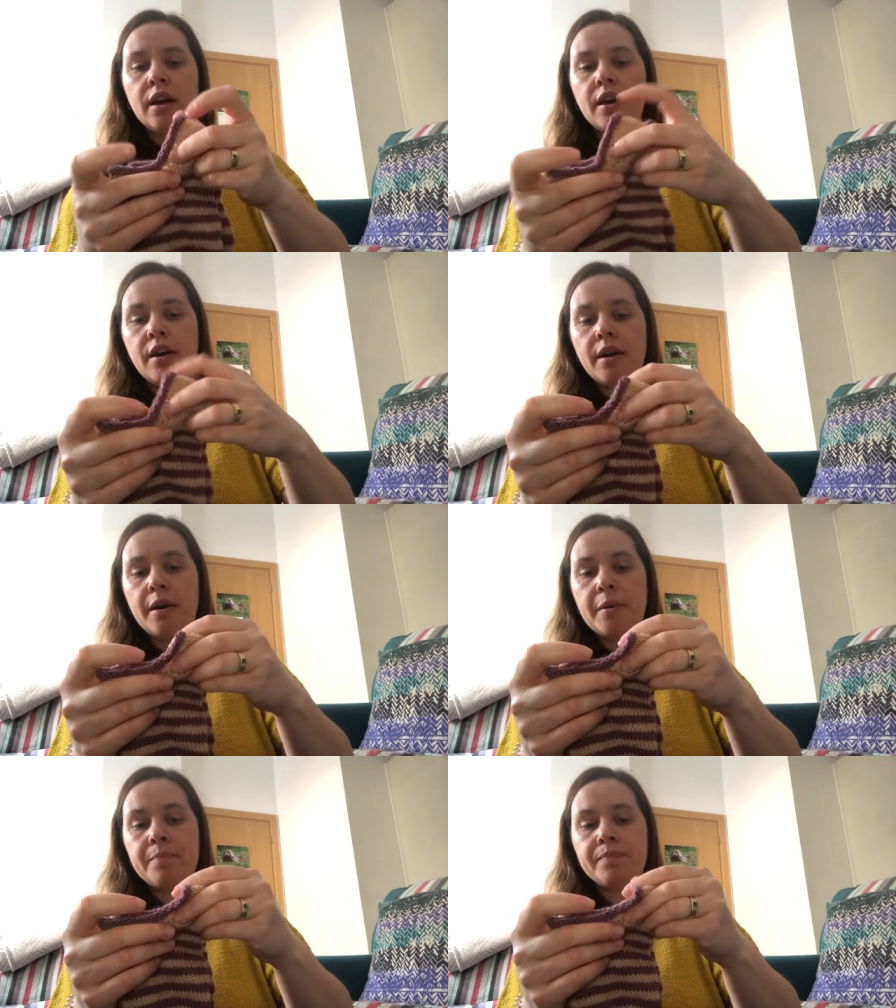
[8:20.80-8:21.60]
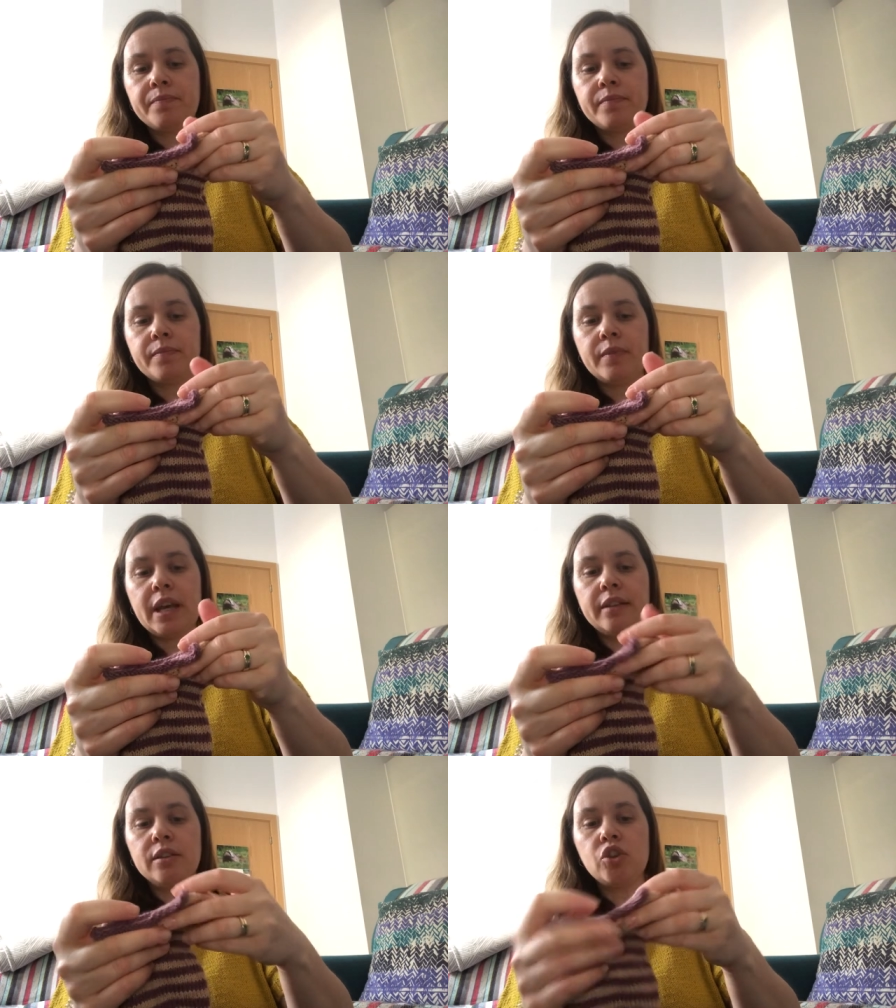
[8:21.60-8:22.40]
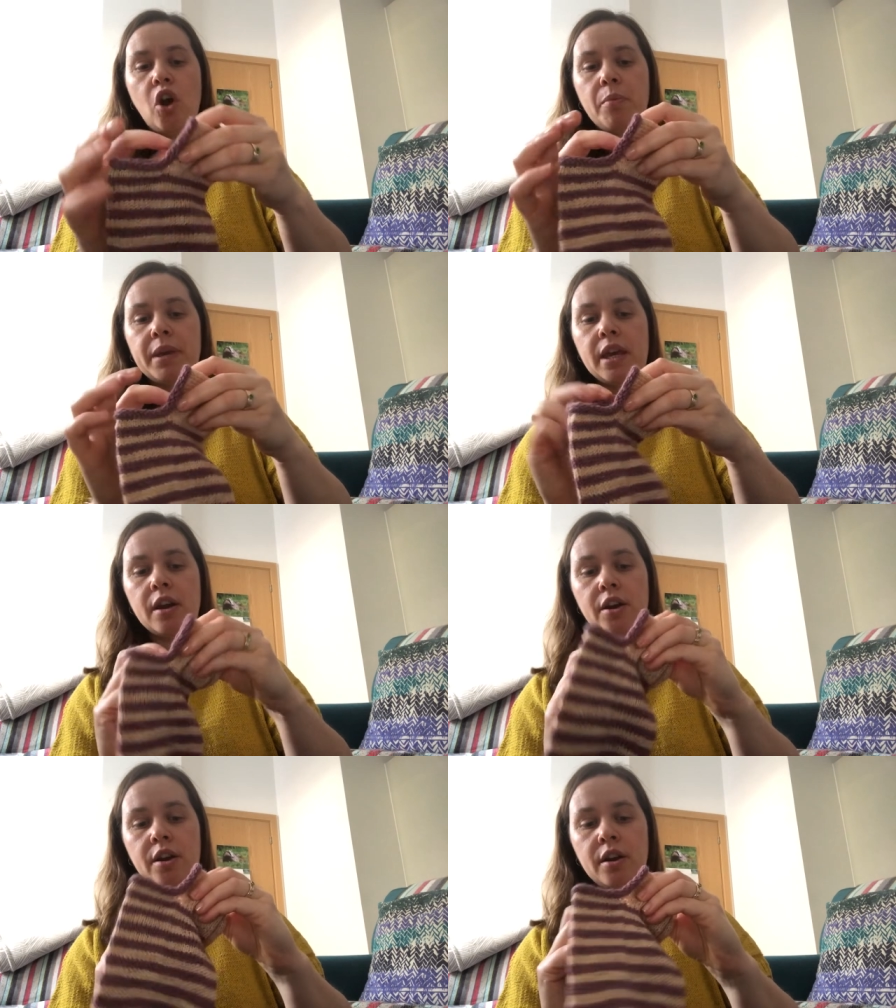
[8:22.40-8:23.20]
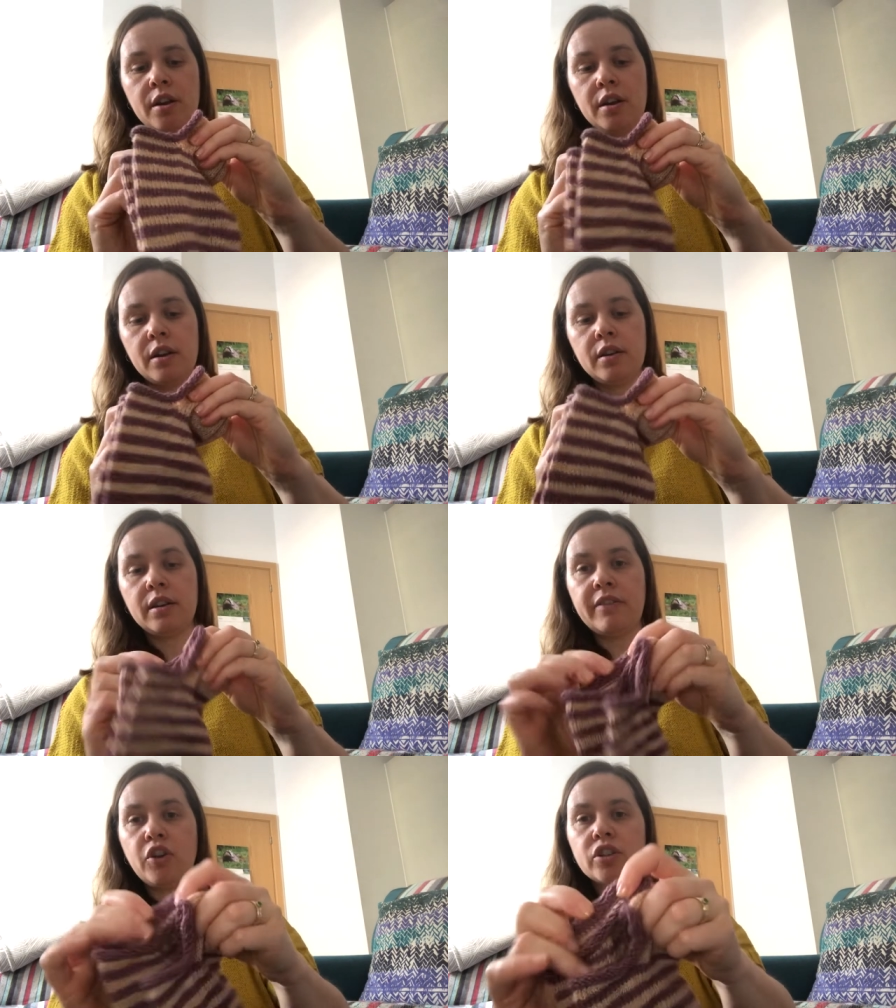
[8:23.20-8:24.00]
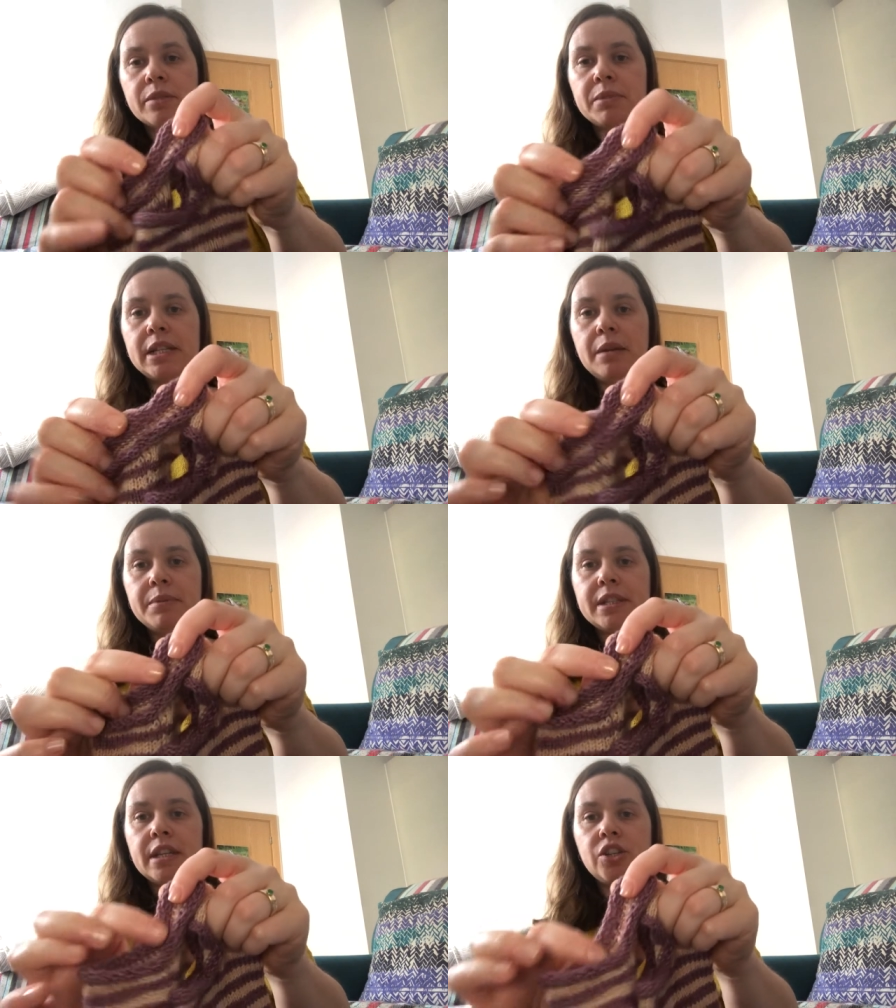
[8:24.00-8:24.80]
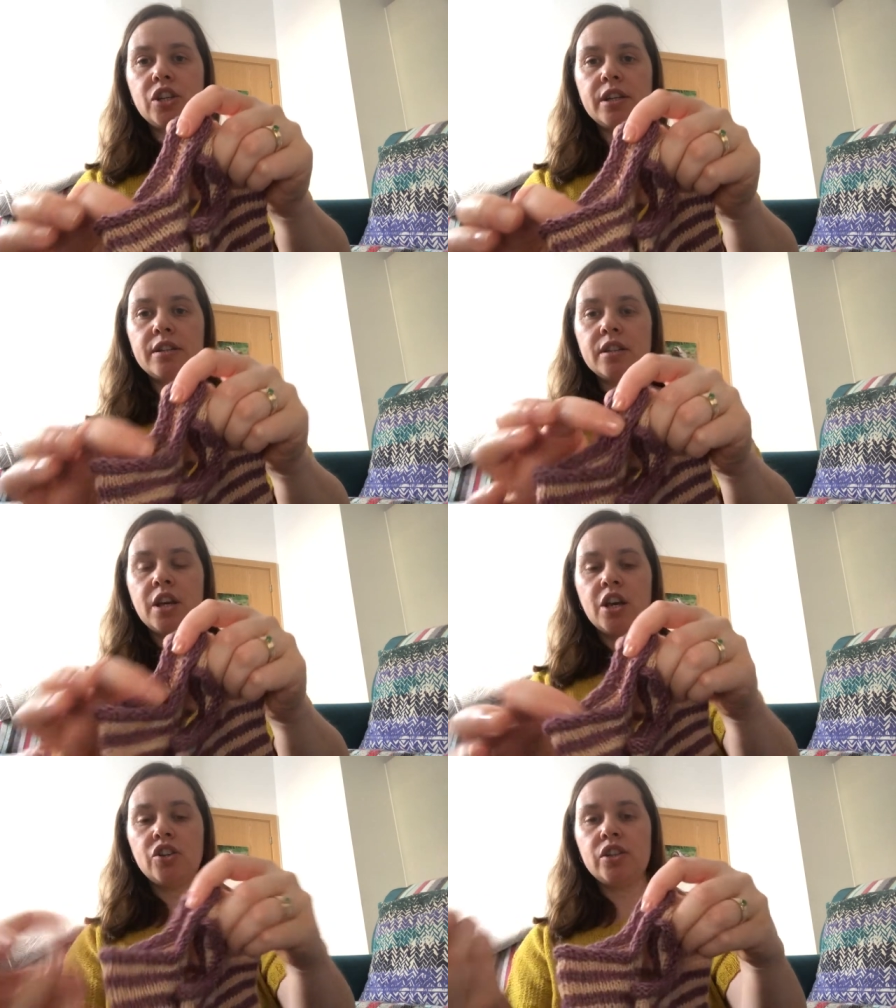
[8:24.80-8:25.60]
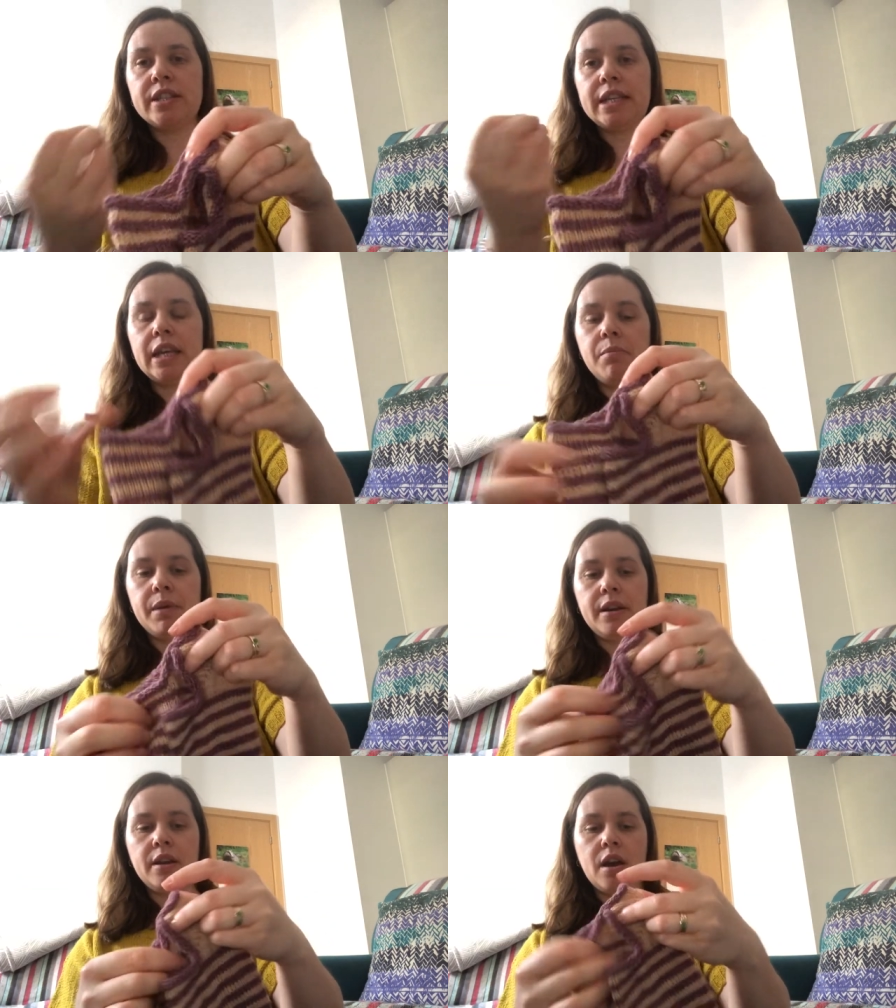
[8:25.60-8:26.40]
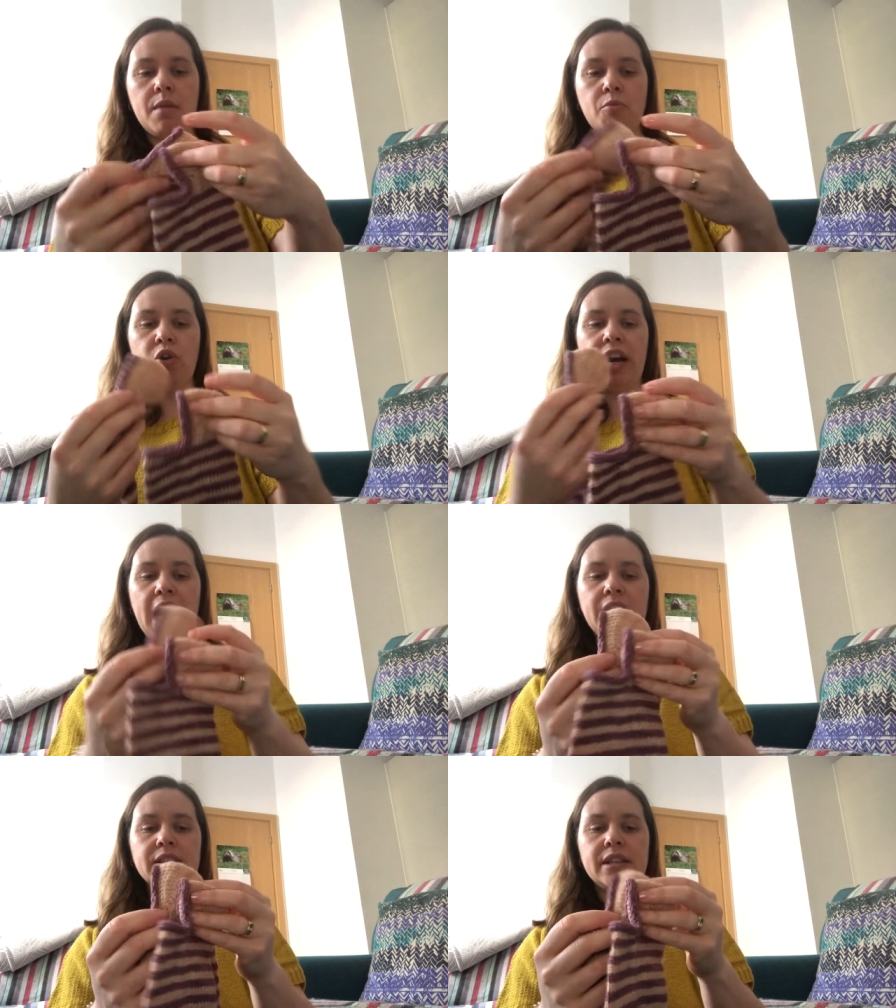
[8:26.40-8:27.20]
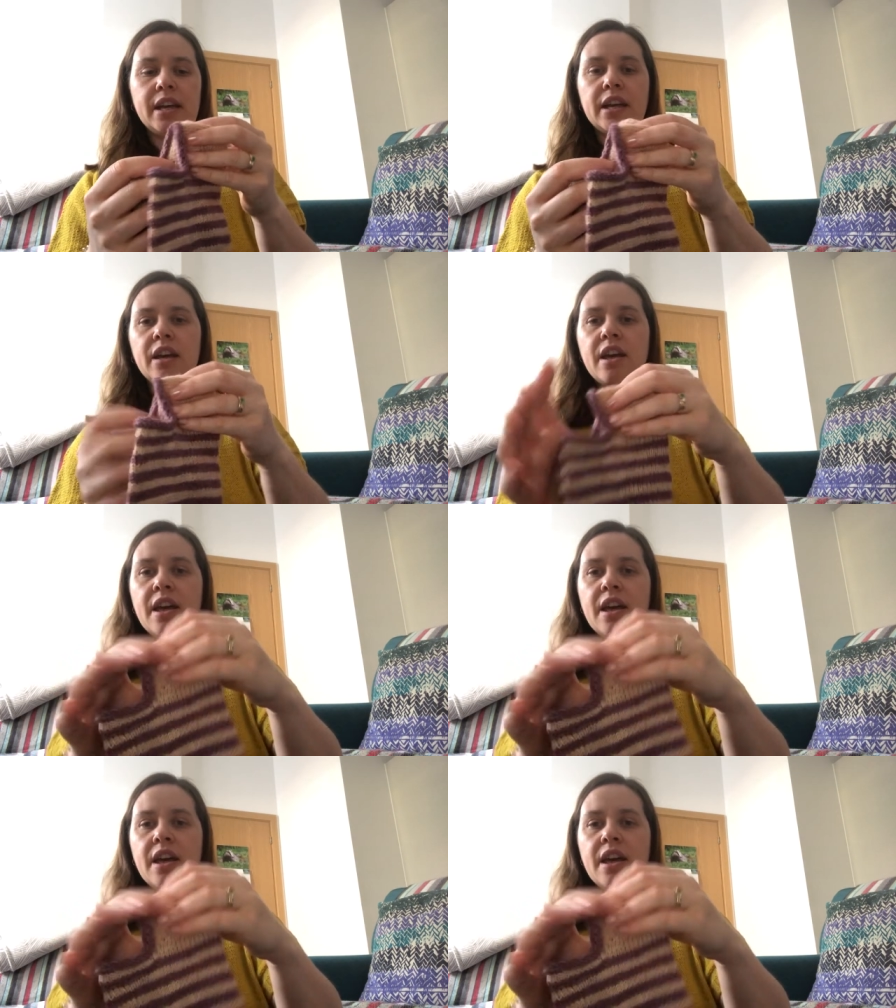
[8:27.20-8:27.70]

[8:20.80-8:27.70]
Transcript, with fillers: Um, at the top here, I've got some slip stitches just to keep it uh, more elastic.